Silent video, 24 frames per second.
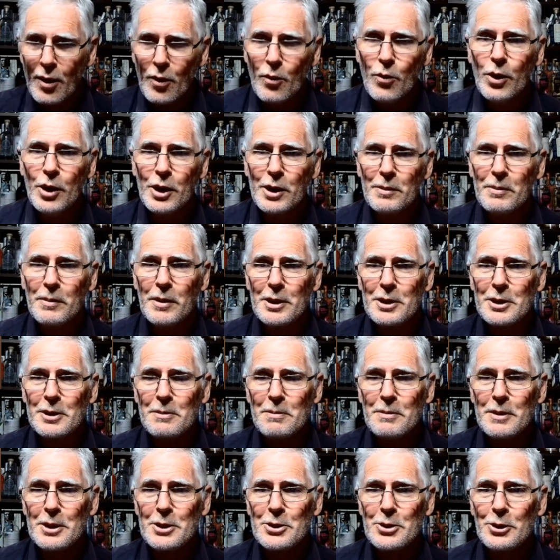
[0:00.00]
Welcome back to
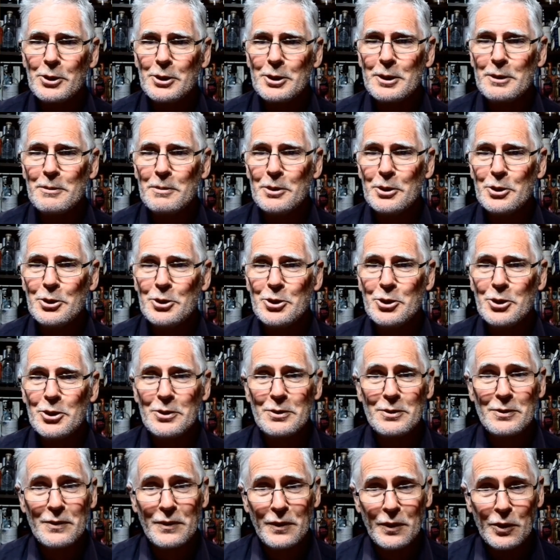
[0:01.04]
Best Aussie Booze News
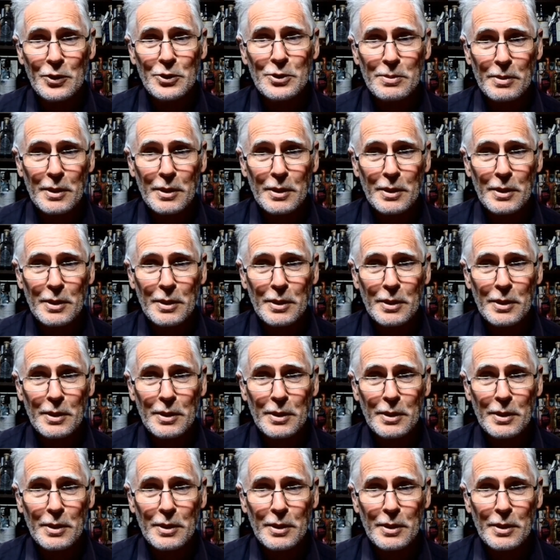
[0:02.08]
Reviews,